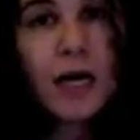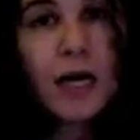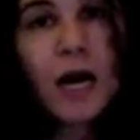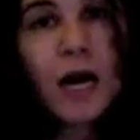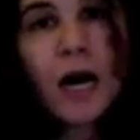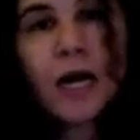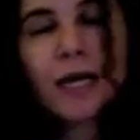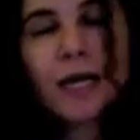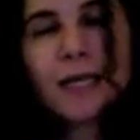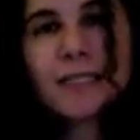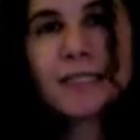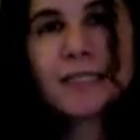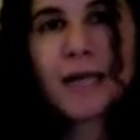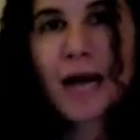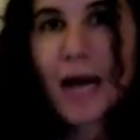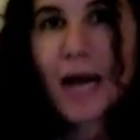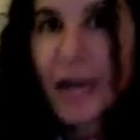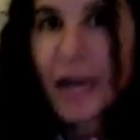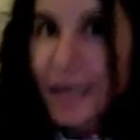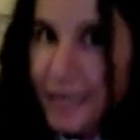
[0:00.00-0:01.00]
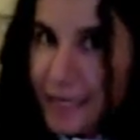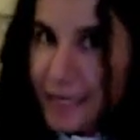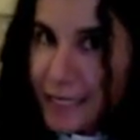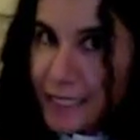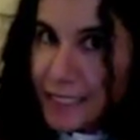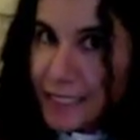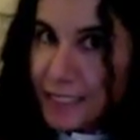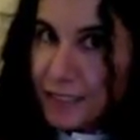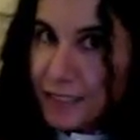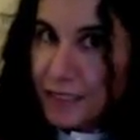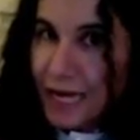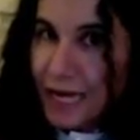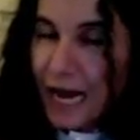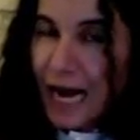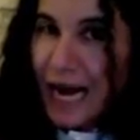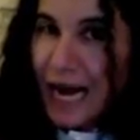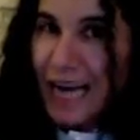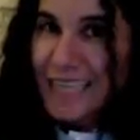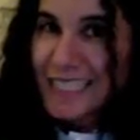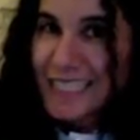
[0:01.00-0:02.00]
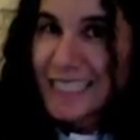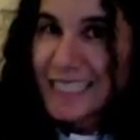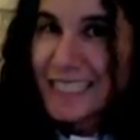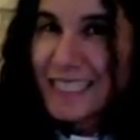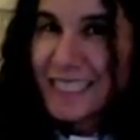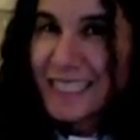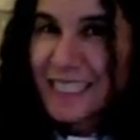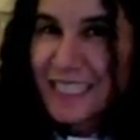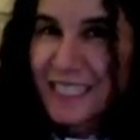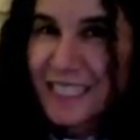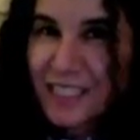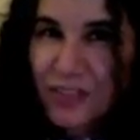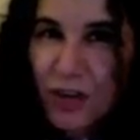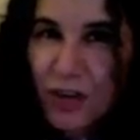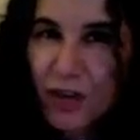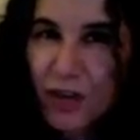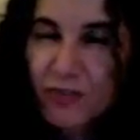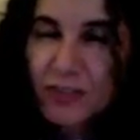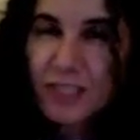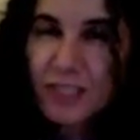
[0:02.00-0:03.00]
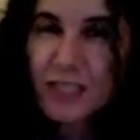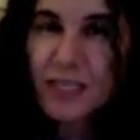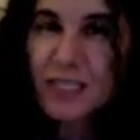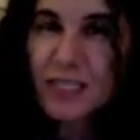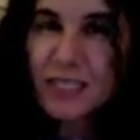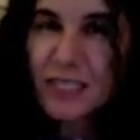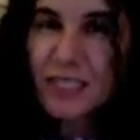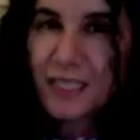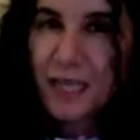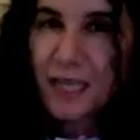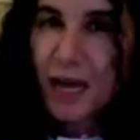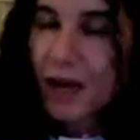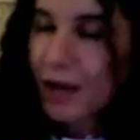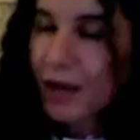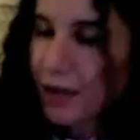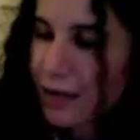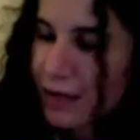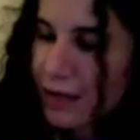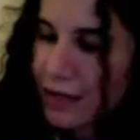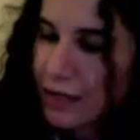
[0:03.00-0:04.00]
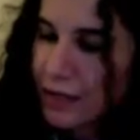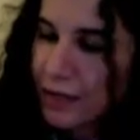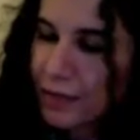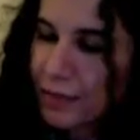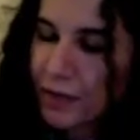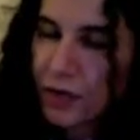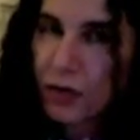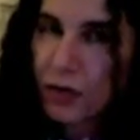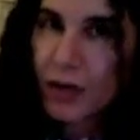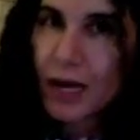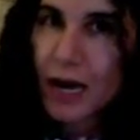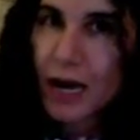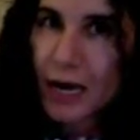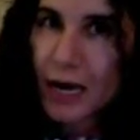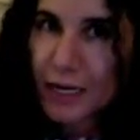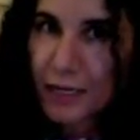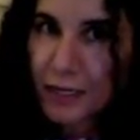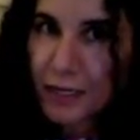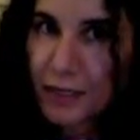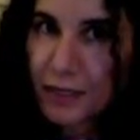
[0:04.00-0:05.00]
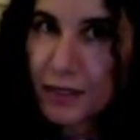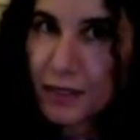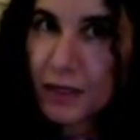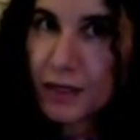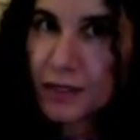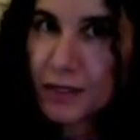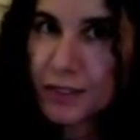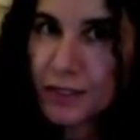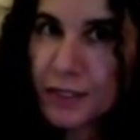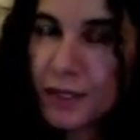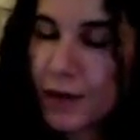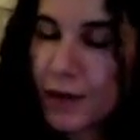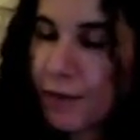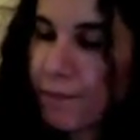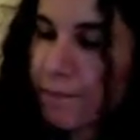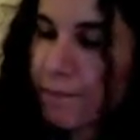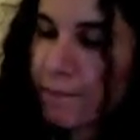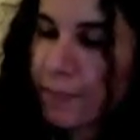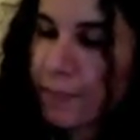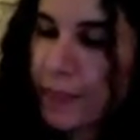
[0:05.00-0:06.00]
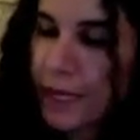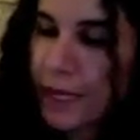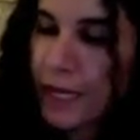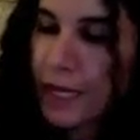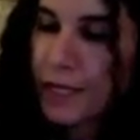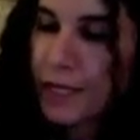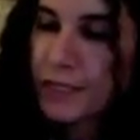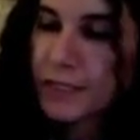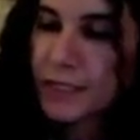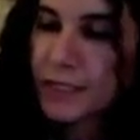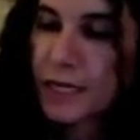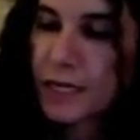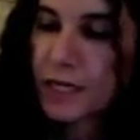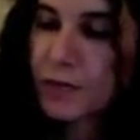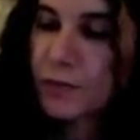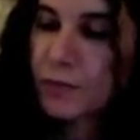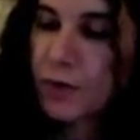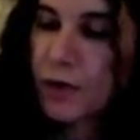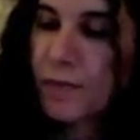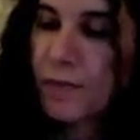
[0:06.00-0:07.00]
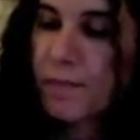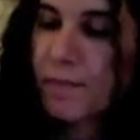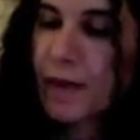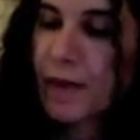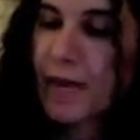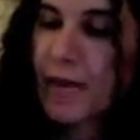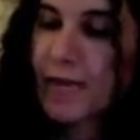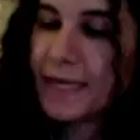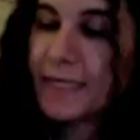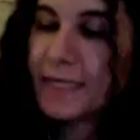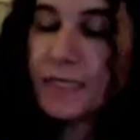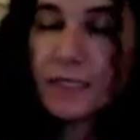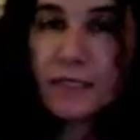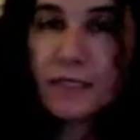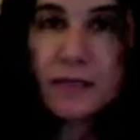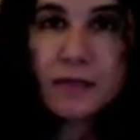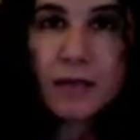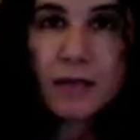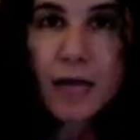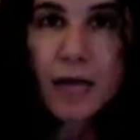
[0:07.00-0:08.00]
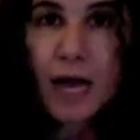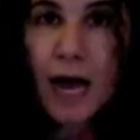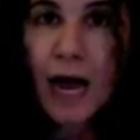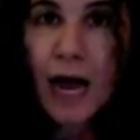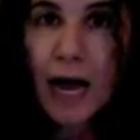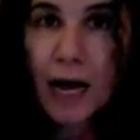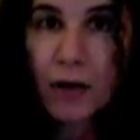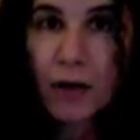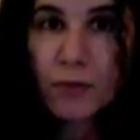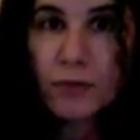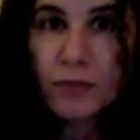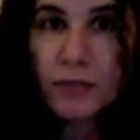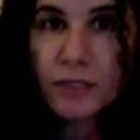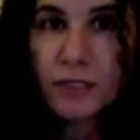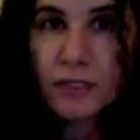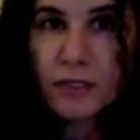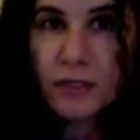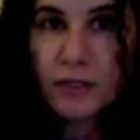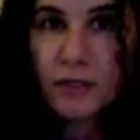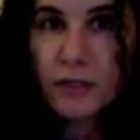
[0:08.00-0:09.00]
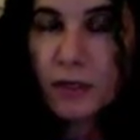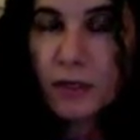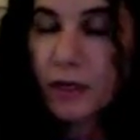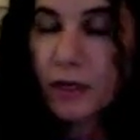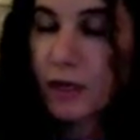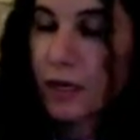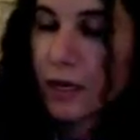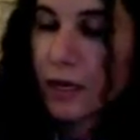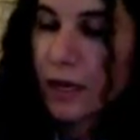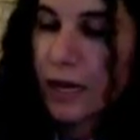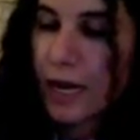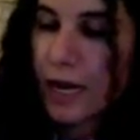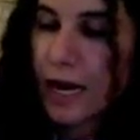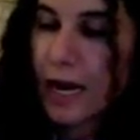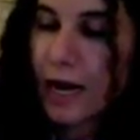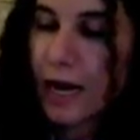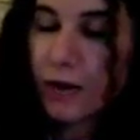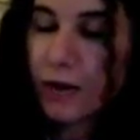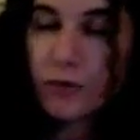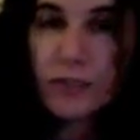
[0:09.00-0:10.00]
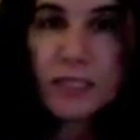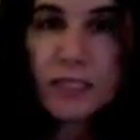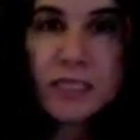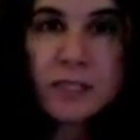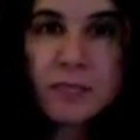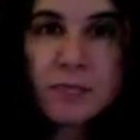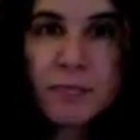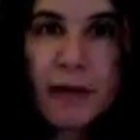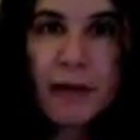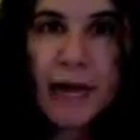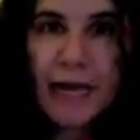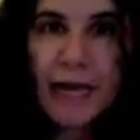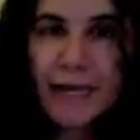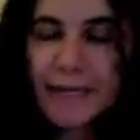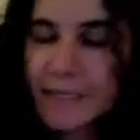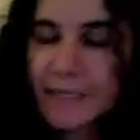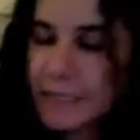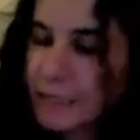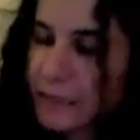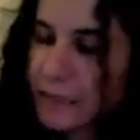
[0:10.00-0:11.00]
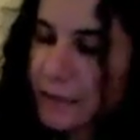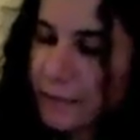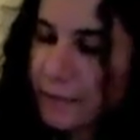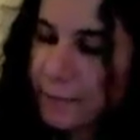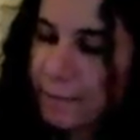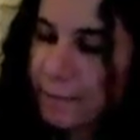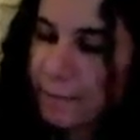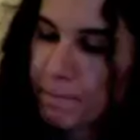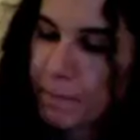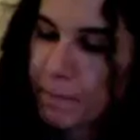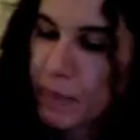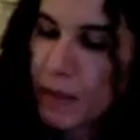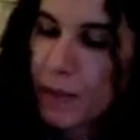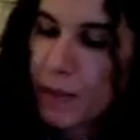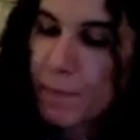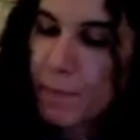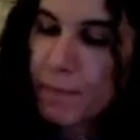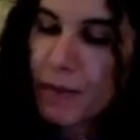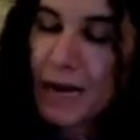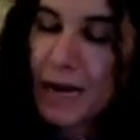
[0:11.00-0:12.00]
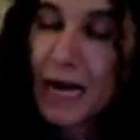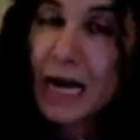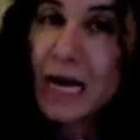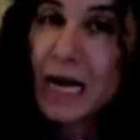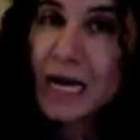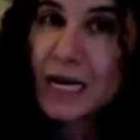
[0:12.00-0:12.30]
I is Ain. Ain. So obviously there's a ya in the middle. Ain. Second one, Bait. A house. A house is Bait. Bayt.